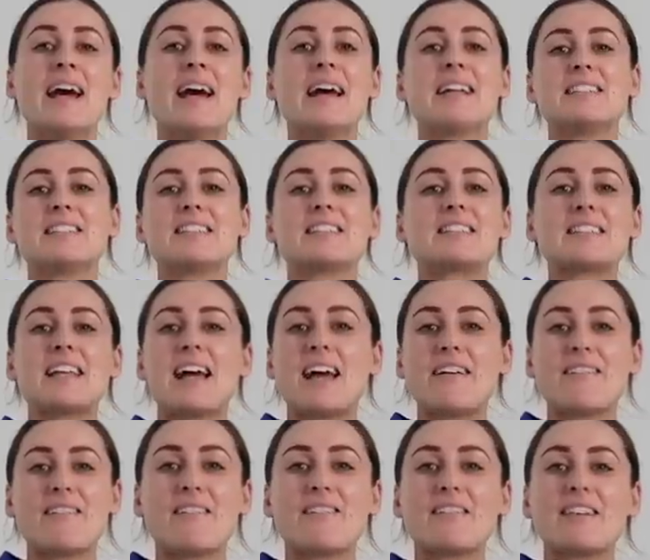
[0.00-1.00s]
and just
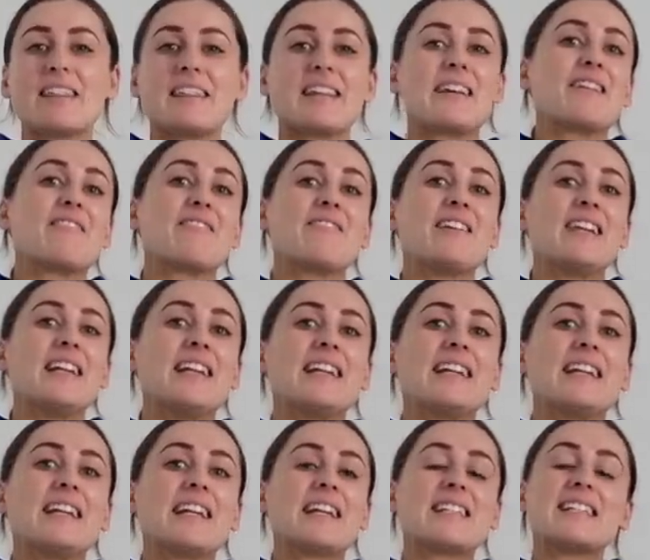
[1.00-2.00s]
have everything
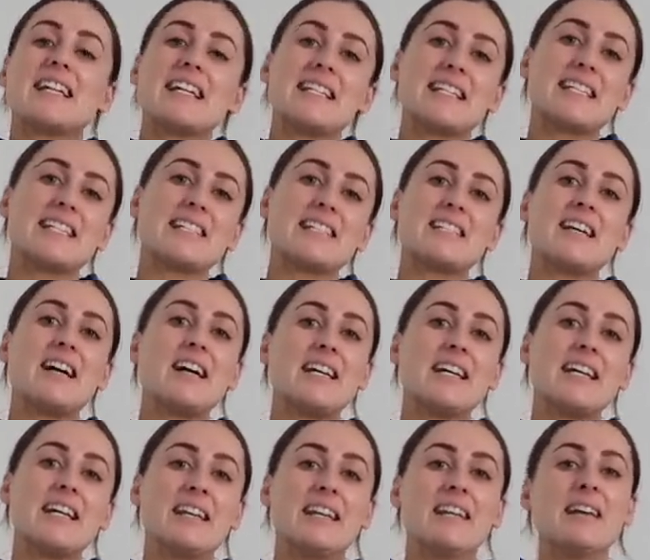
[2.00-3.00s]
feeling like nice and
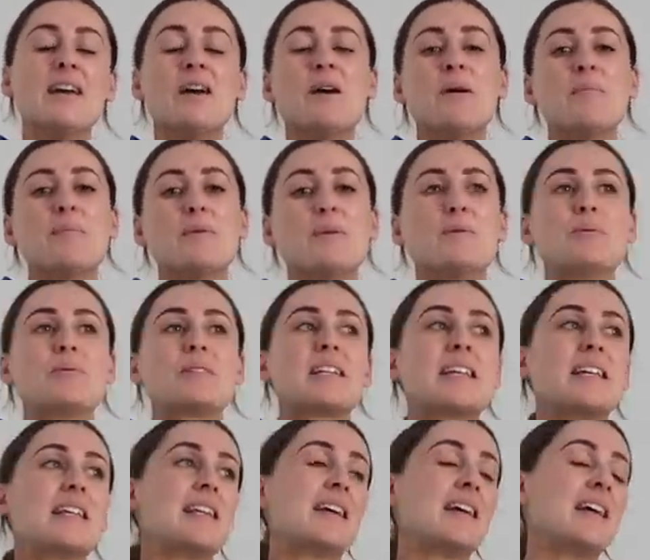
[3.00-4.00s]
tight and pulled
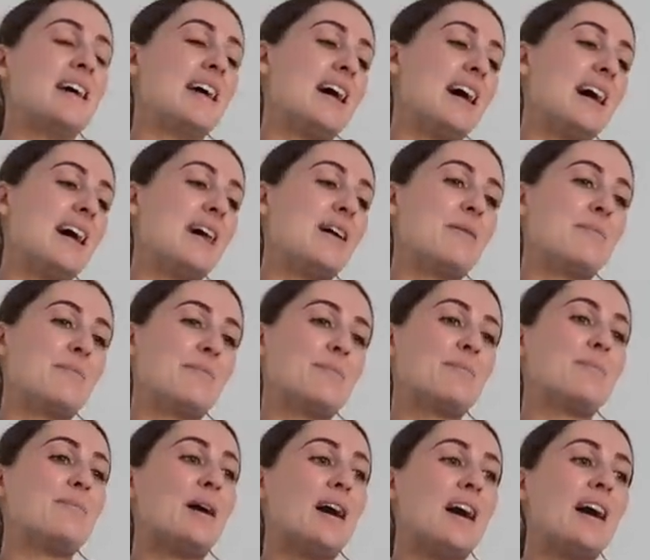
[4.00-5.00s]
in.
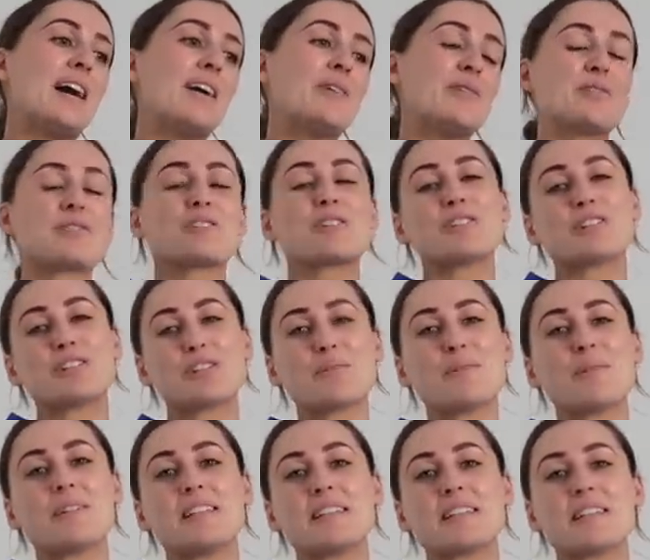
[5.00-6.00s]
Um, but I also just
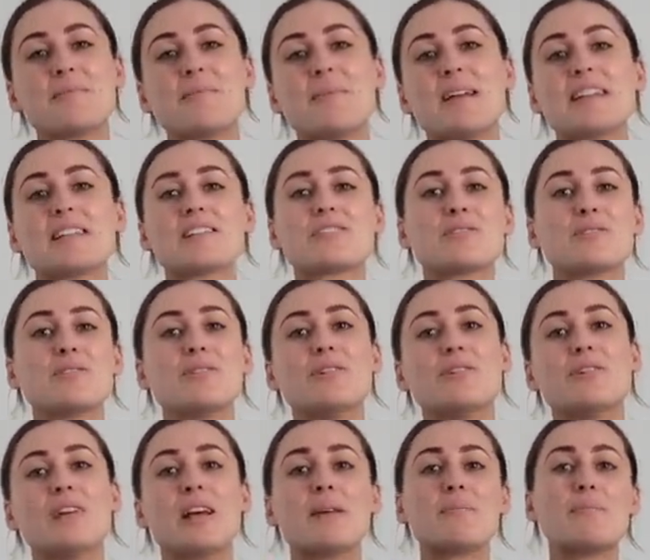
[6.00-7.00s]
wanted to make
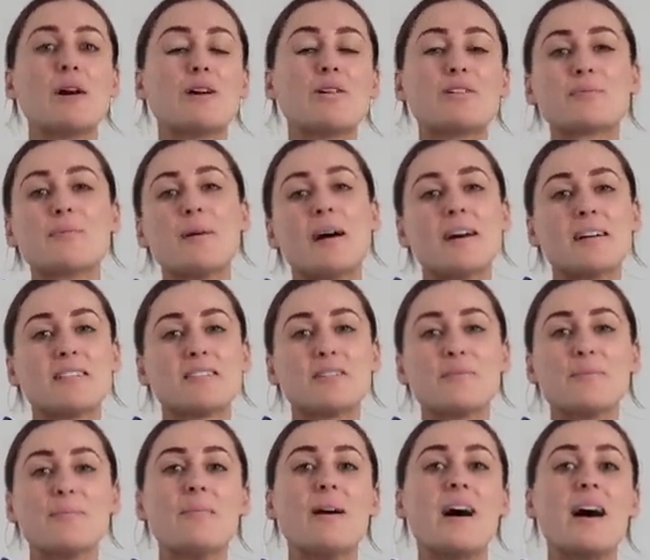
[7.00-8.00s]
sure like
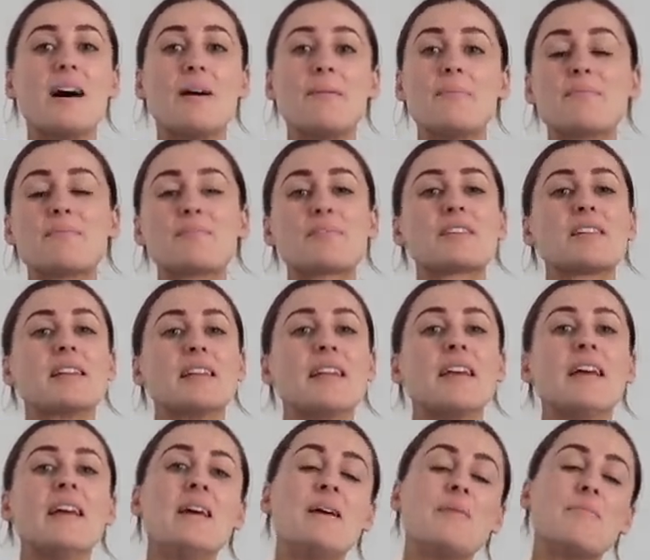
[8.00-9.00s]
postpartum mums and
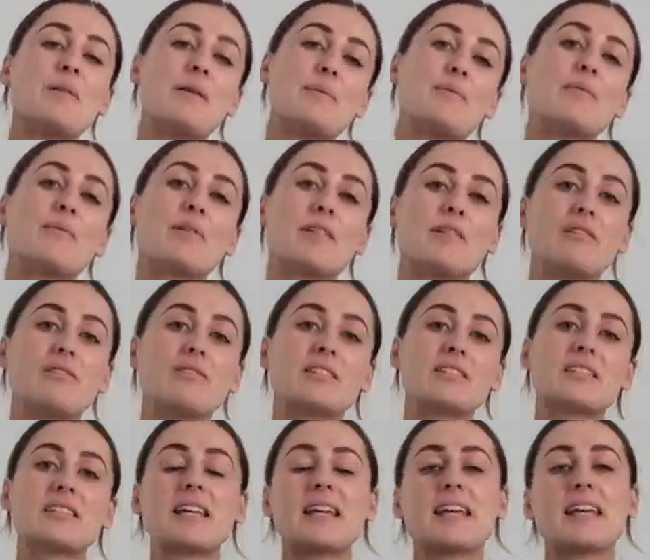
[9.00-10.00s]
people with loose
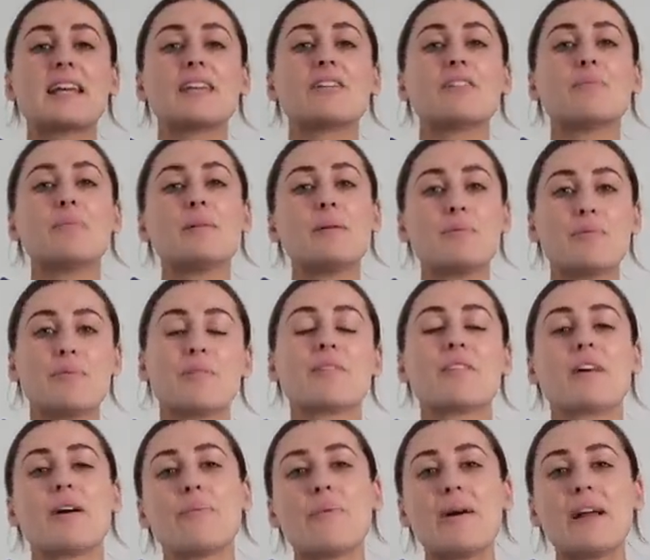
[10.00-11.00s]
skin or people on
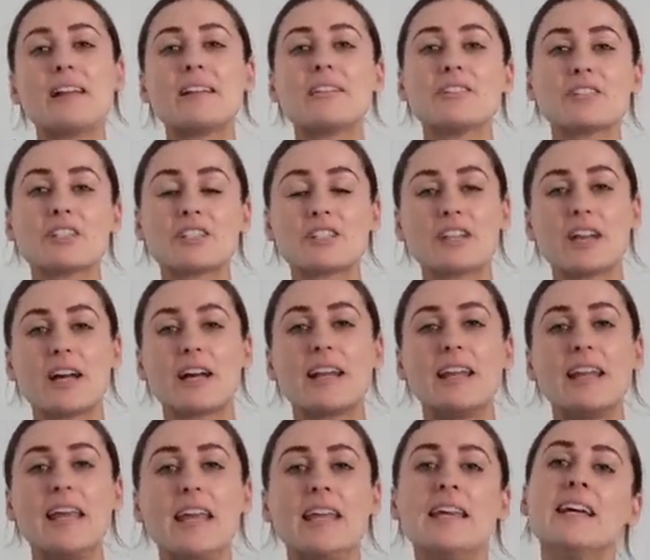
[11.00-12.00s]
their weight loss
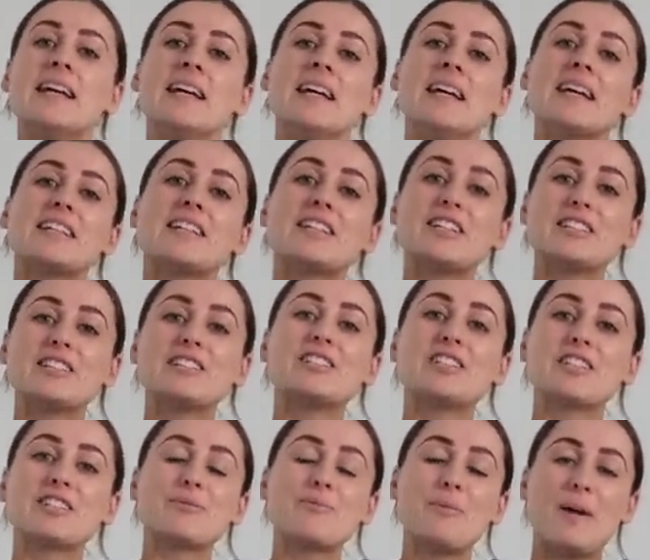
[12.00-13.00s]
journey could
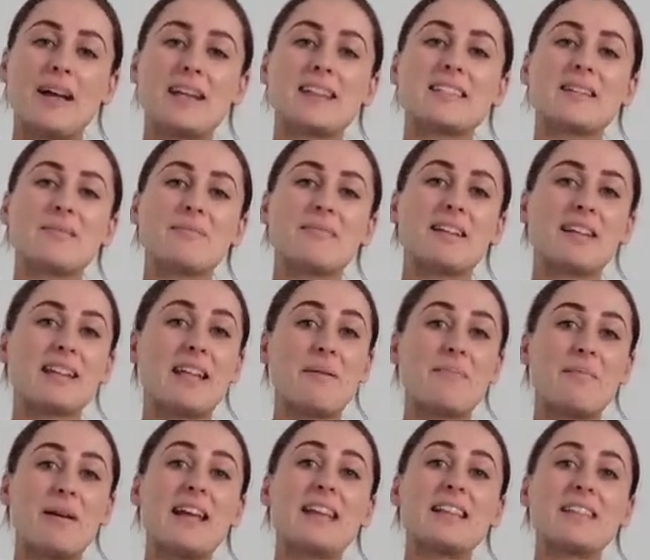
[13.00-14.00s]
just wear something
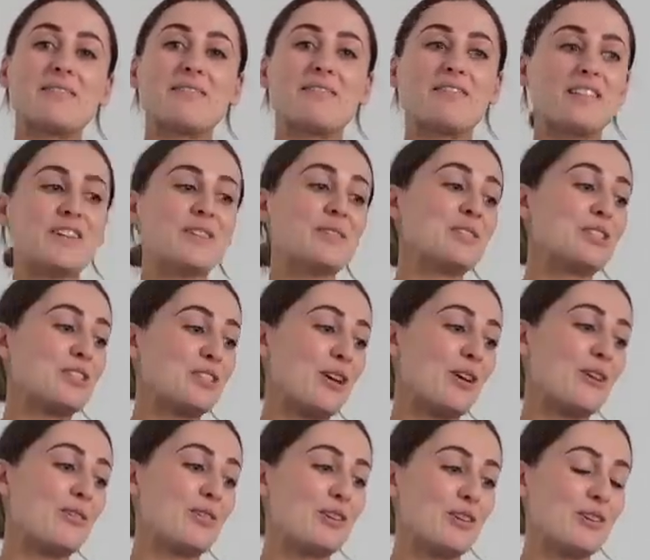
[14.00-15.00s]
that made them feel
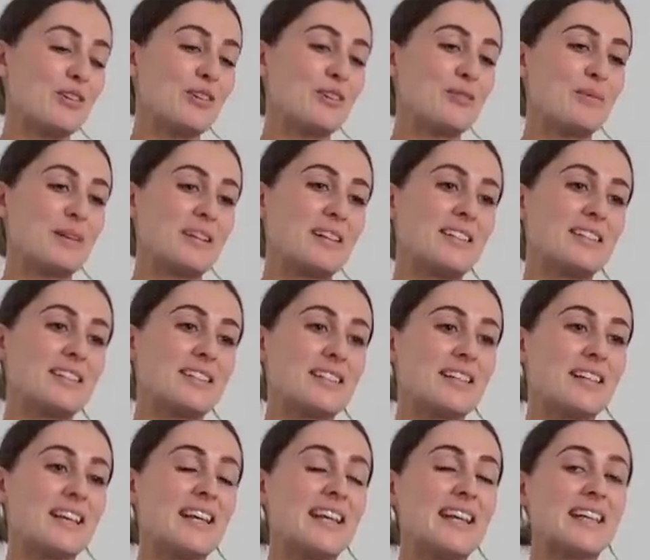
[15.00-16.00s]
so good because
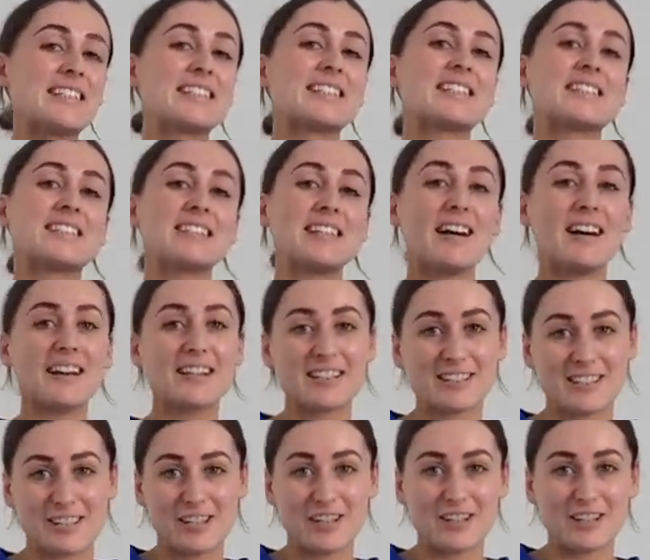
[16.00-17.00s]
it
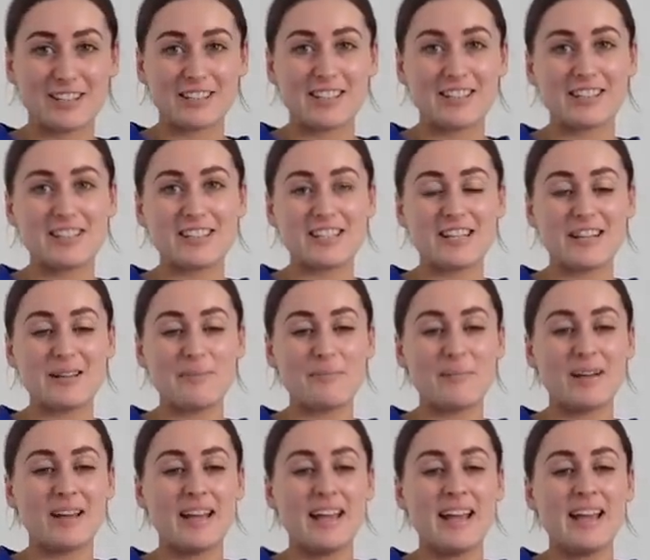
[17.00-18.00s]
sucks going to the gym
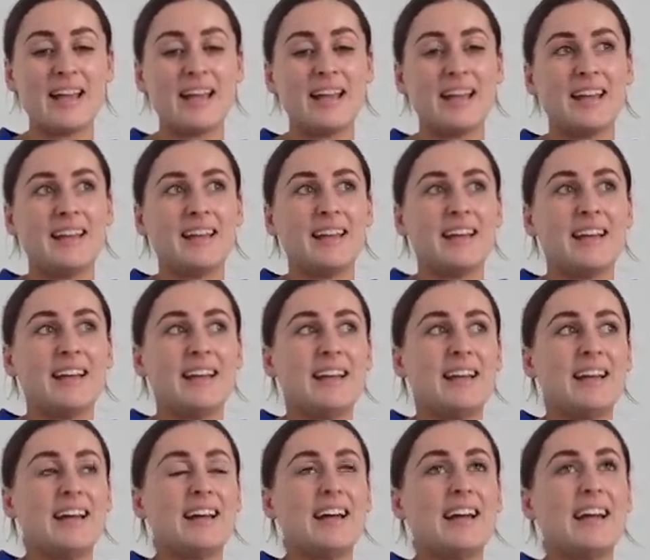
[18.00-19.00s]

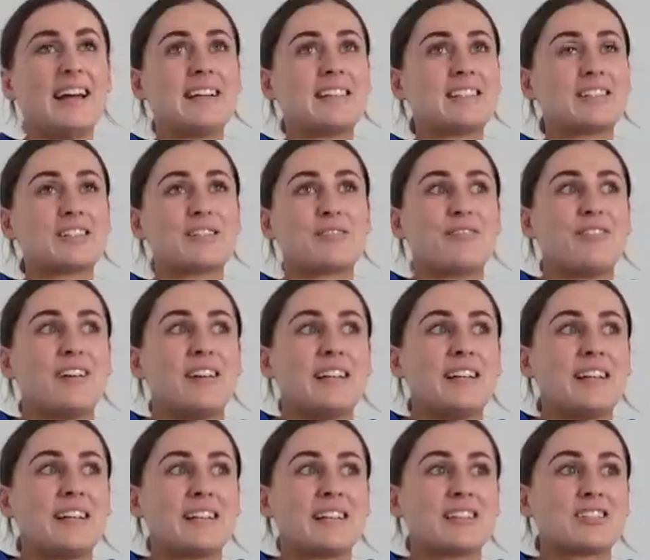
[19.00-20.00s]
and just
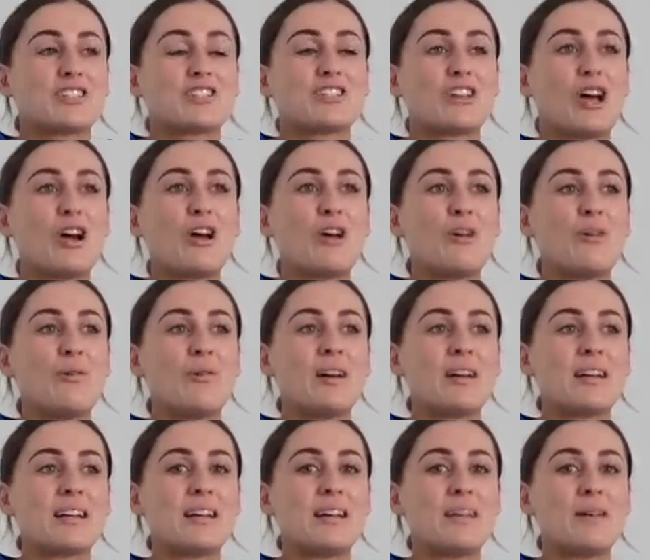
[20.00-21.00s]
feeling so
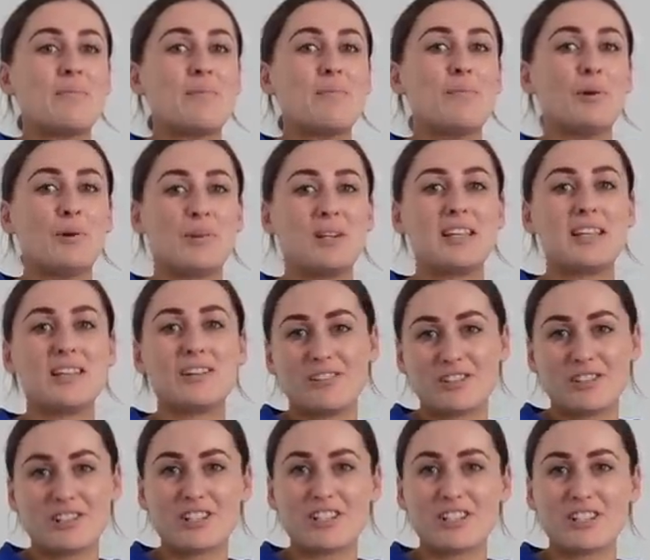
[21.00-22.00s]
body
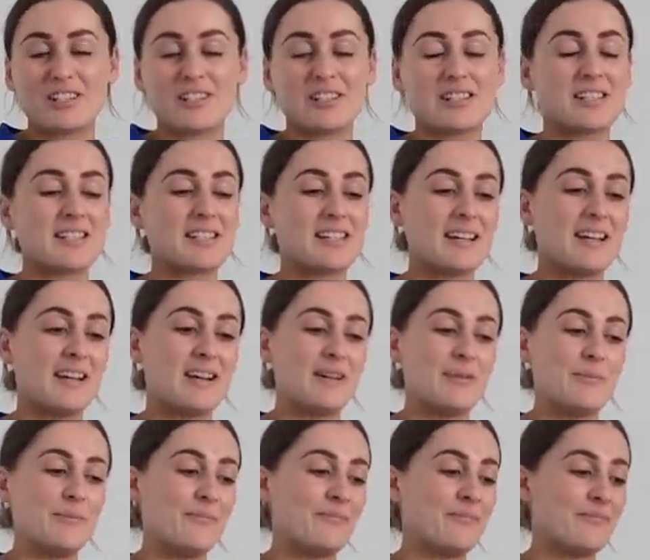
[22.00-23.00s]
conscious.
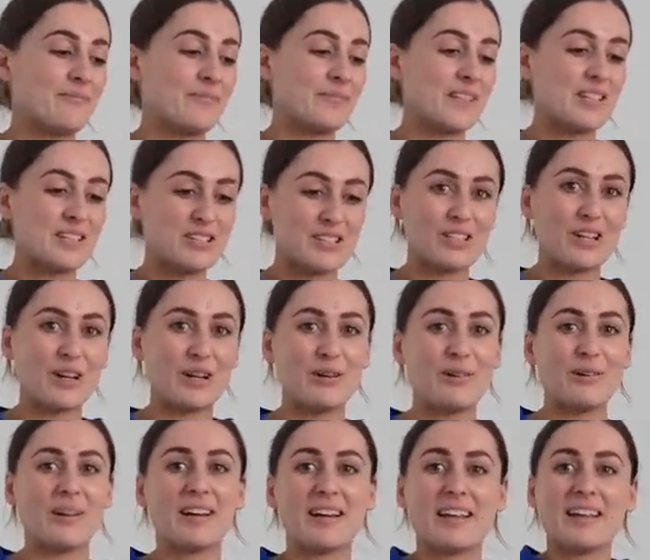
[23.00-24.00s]
Um,
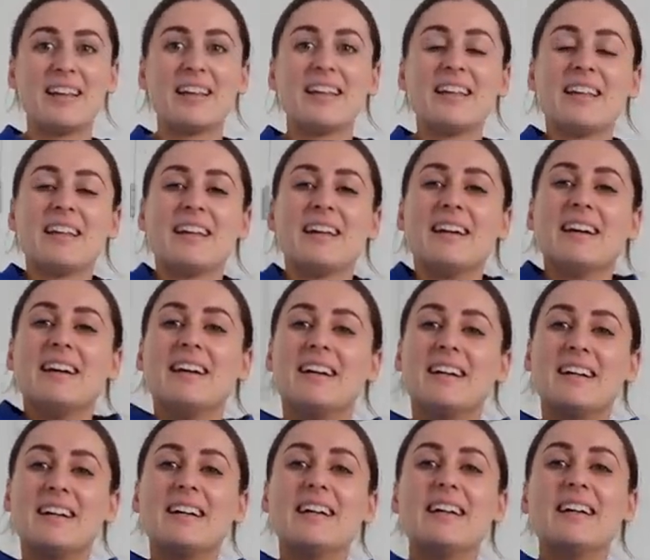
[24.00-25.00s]
so
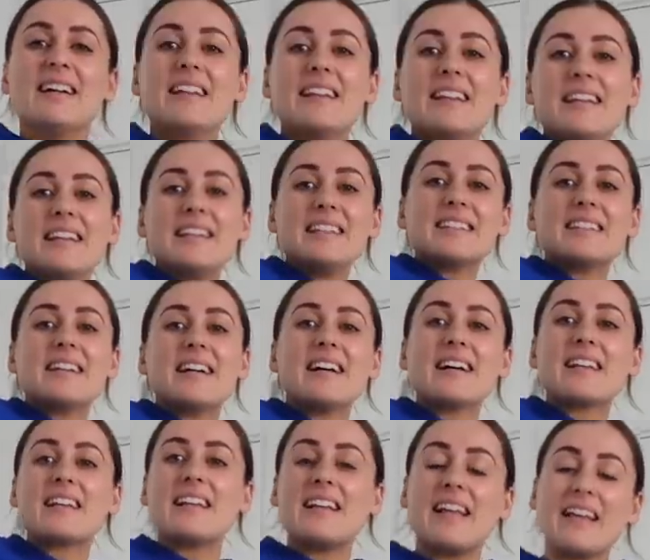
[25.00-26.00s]
these
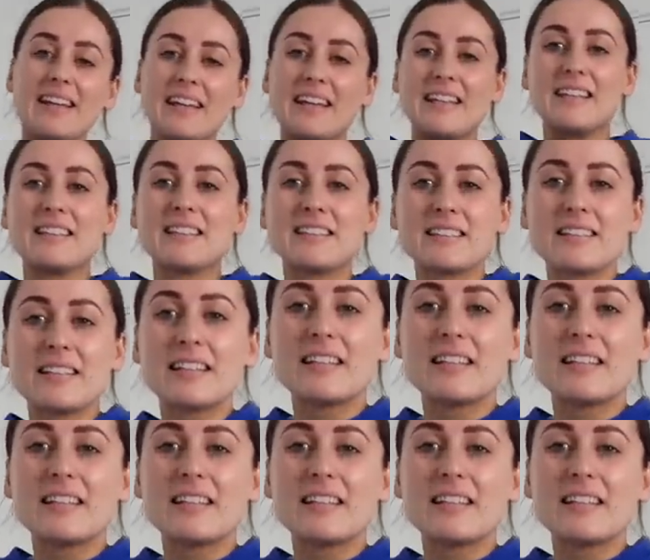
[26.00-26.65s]
are the leggings.